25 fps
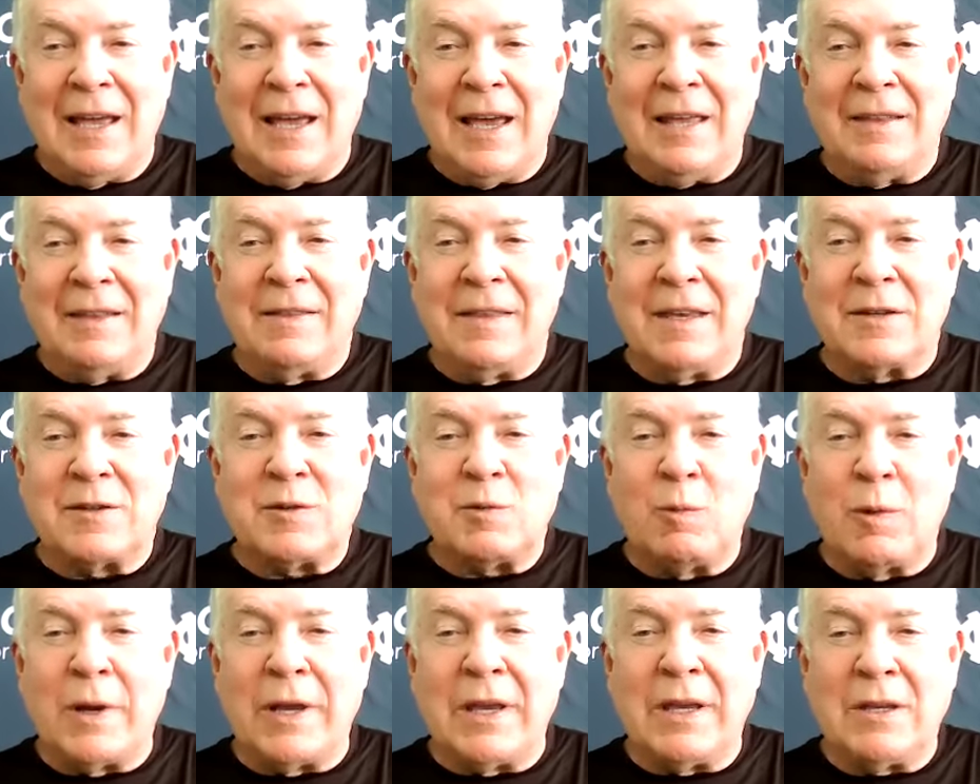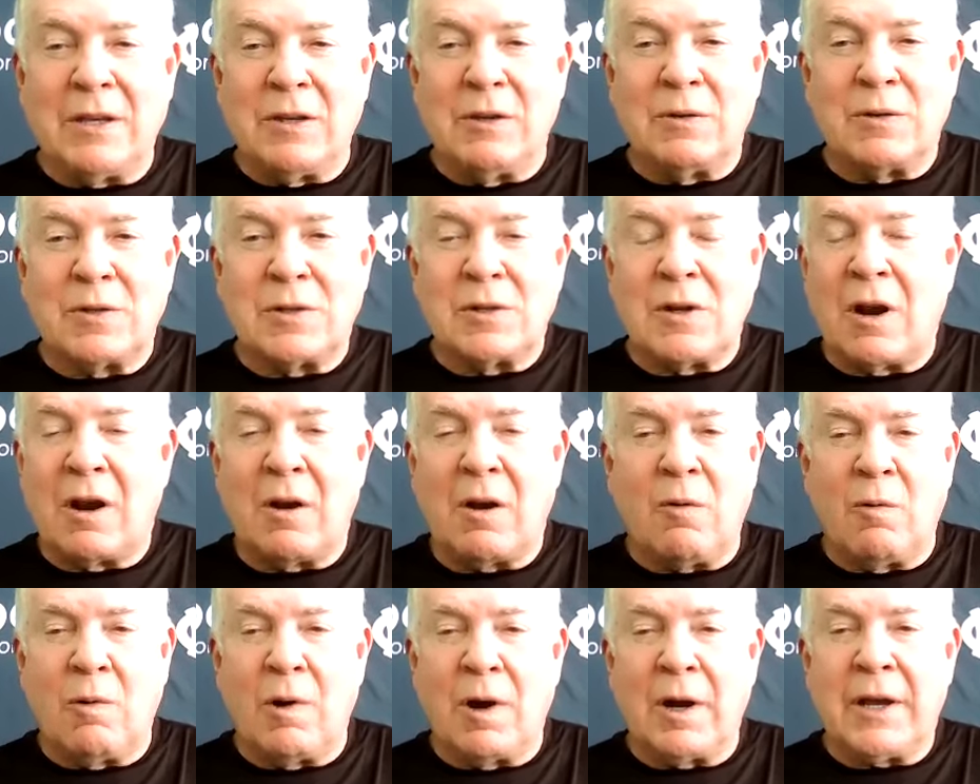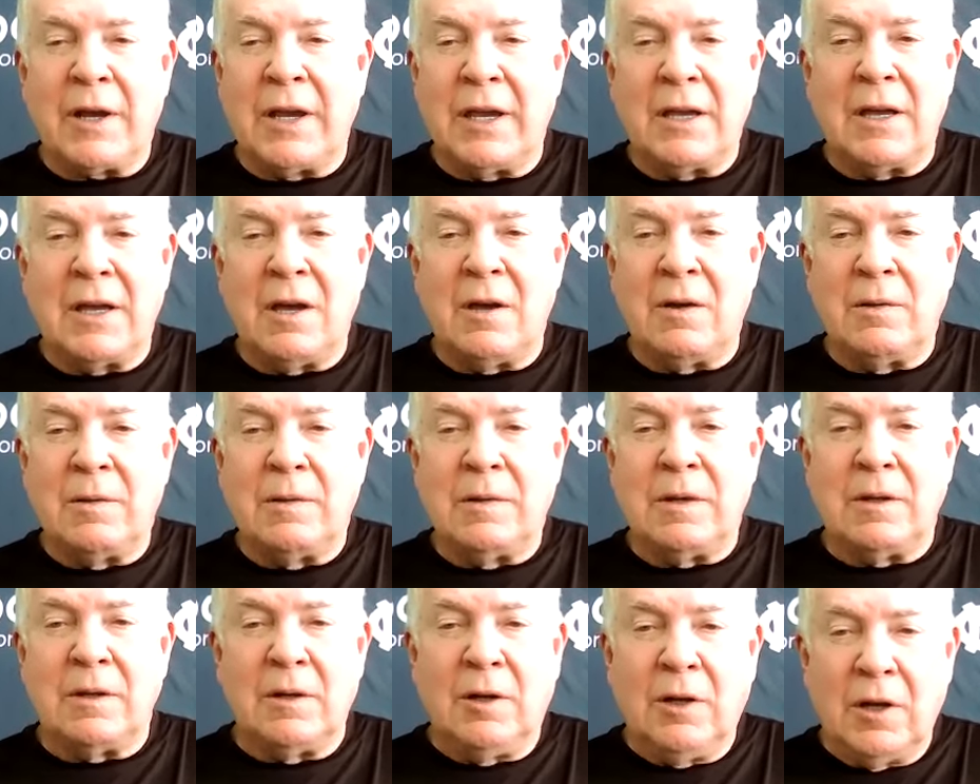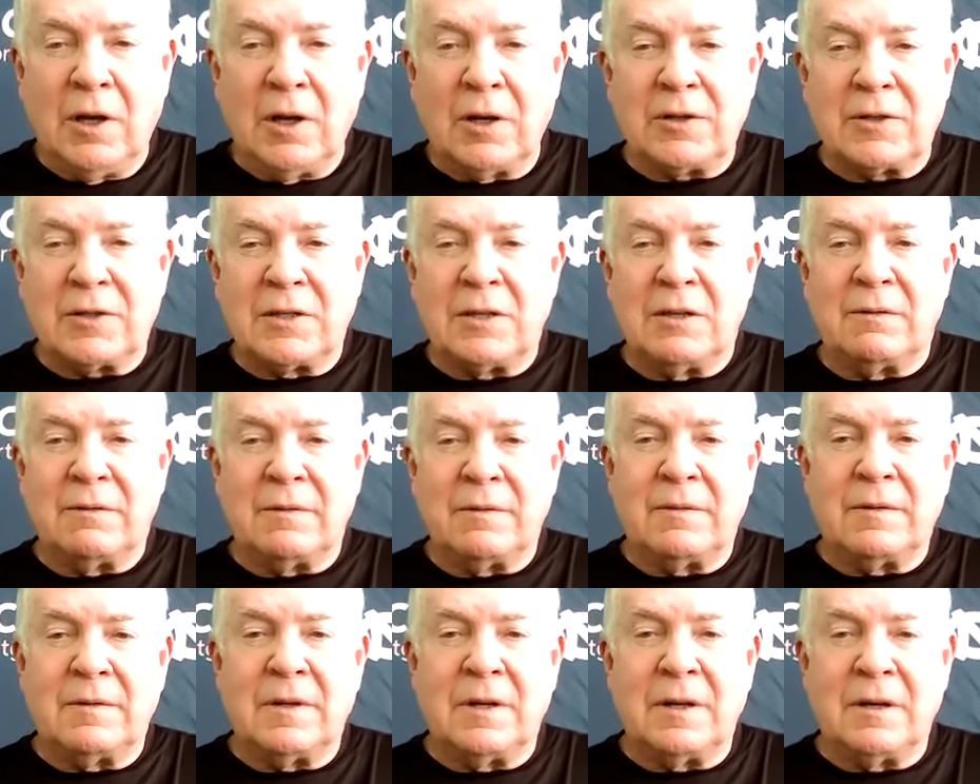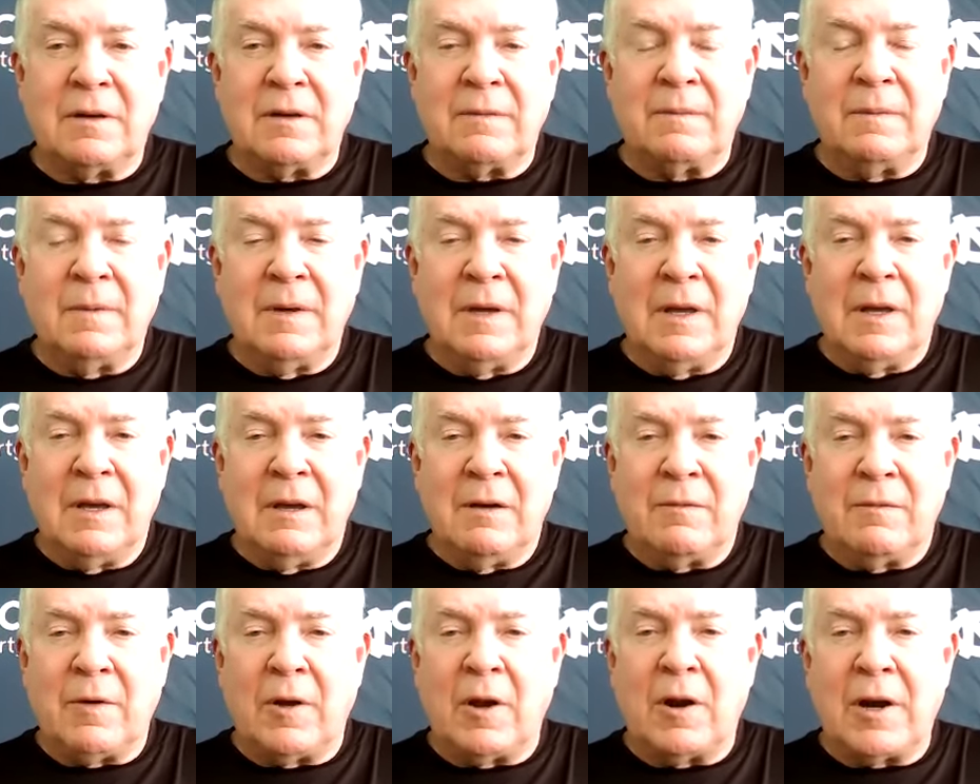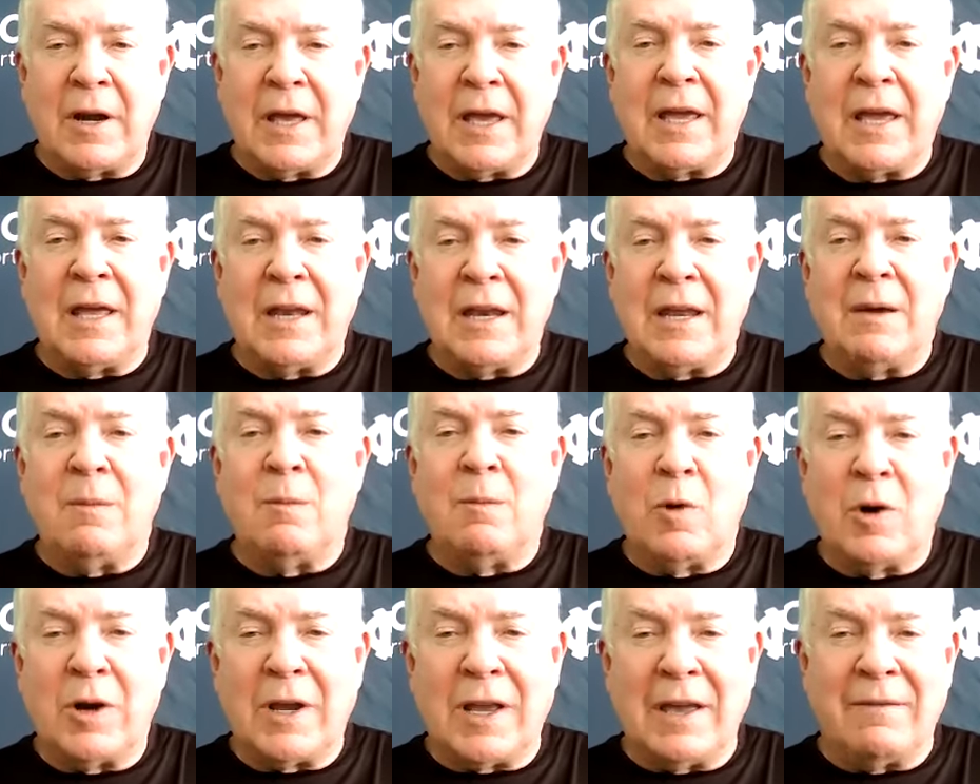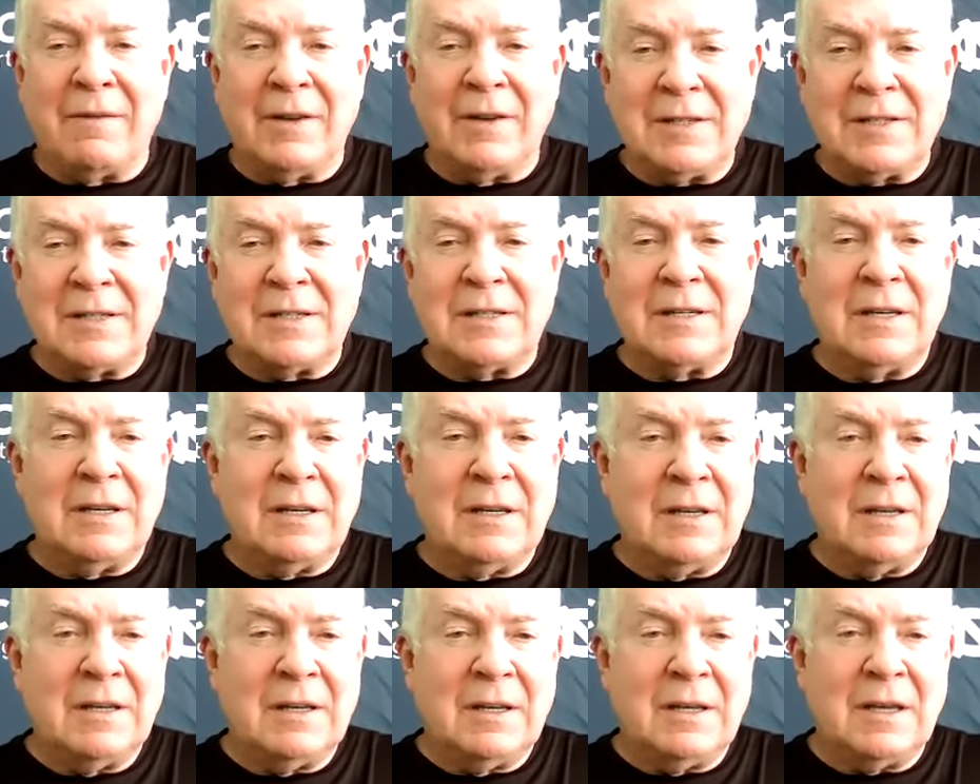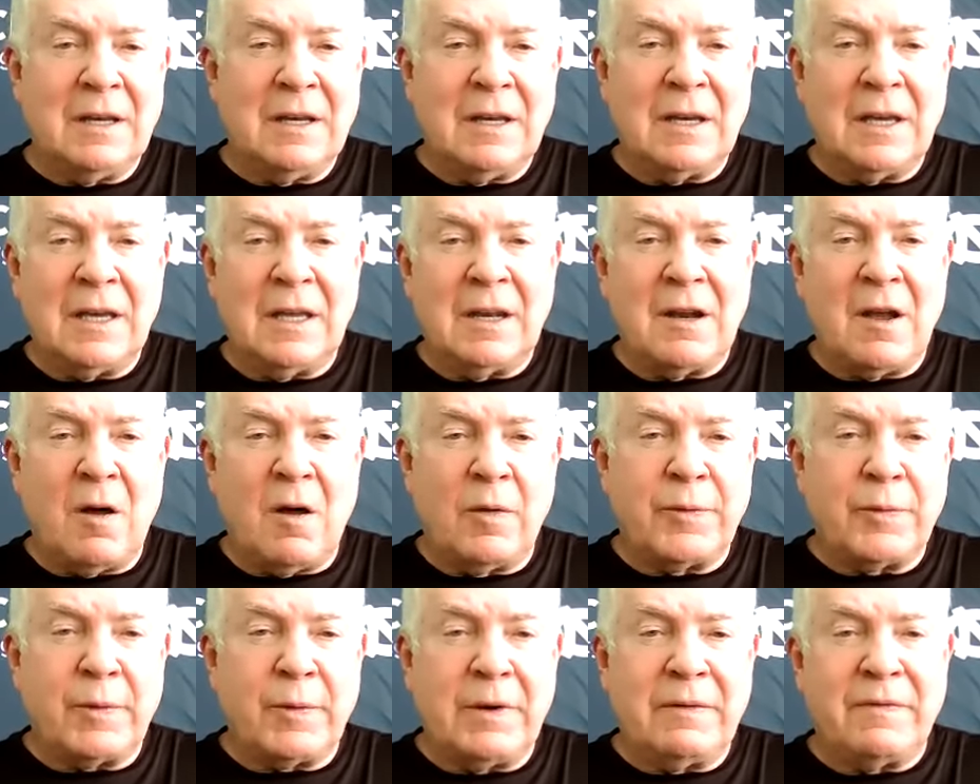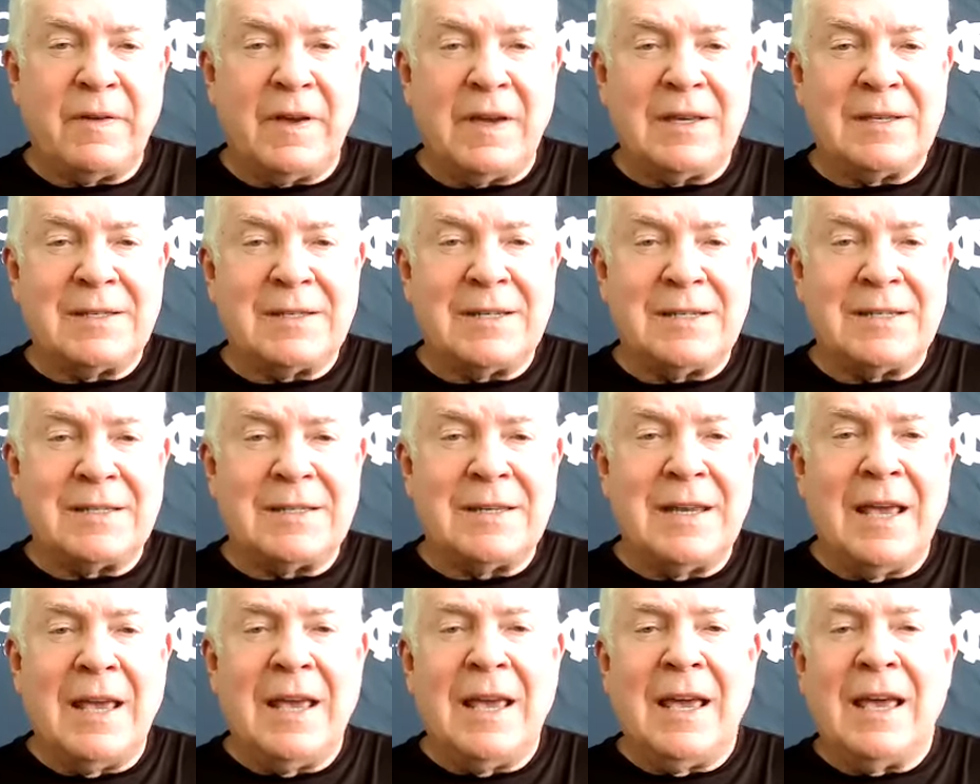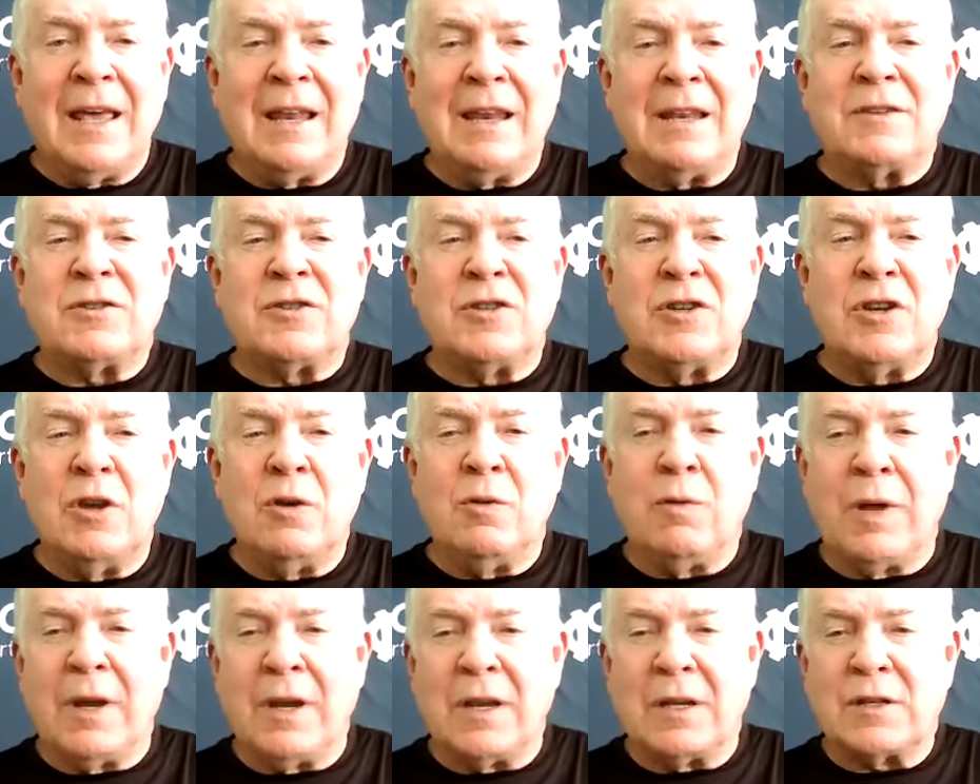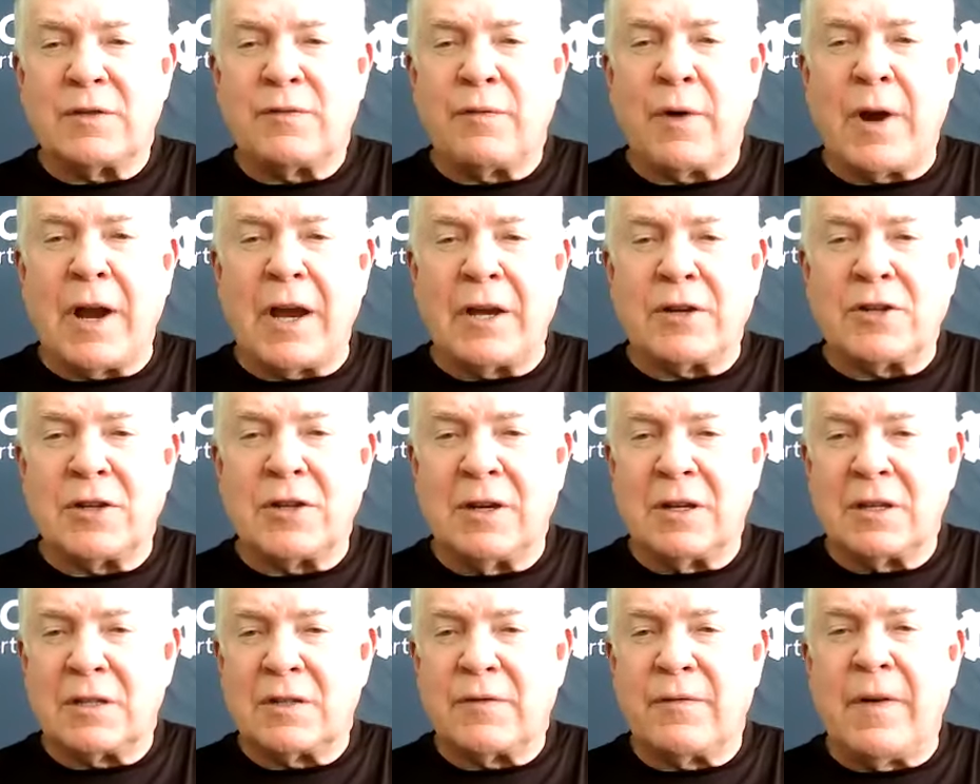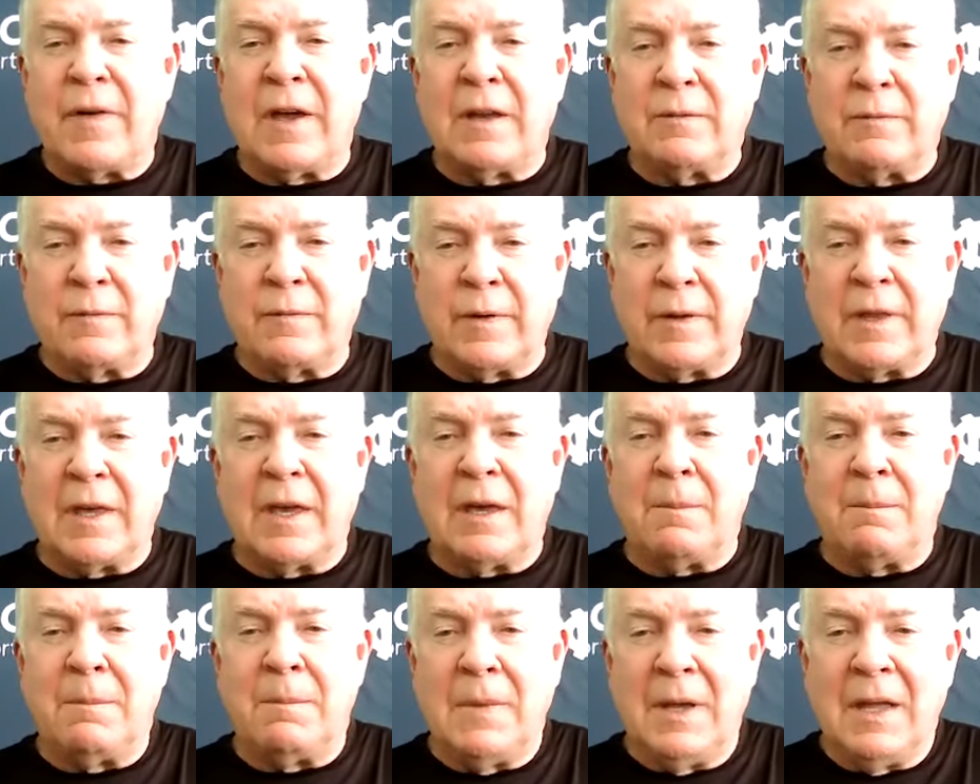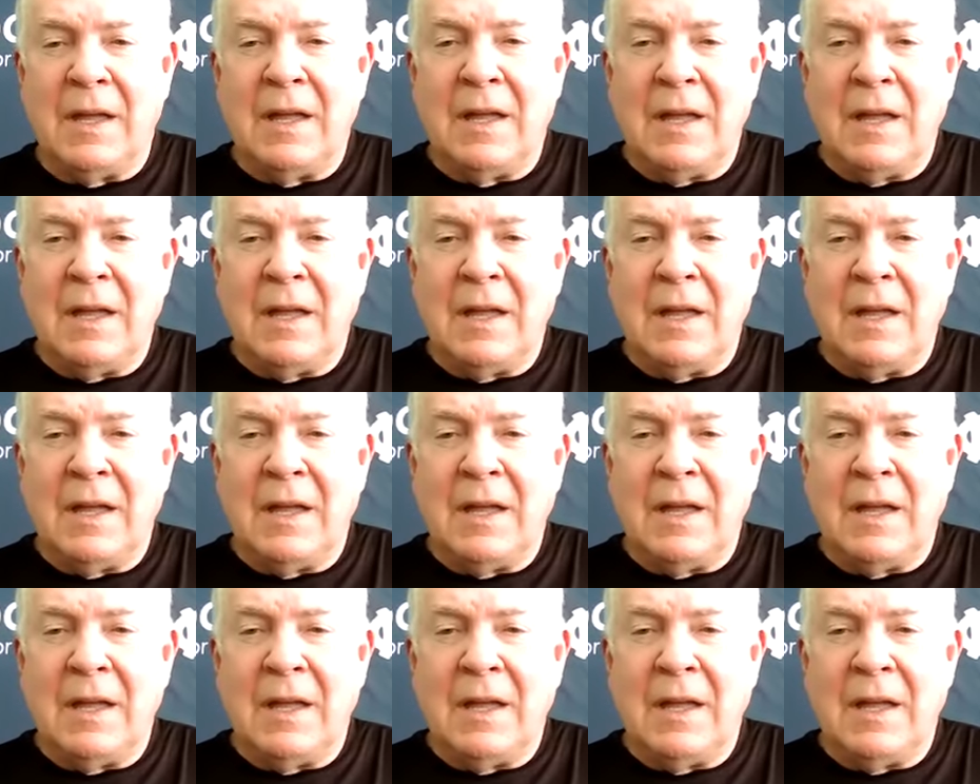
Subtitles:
And this week you start working on the looks that Florida A&M will give us in all three phases. And it's new and it's fresh and it's fun for them.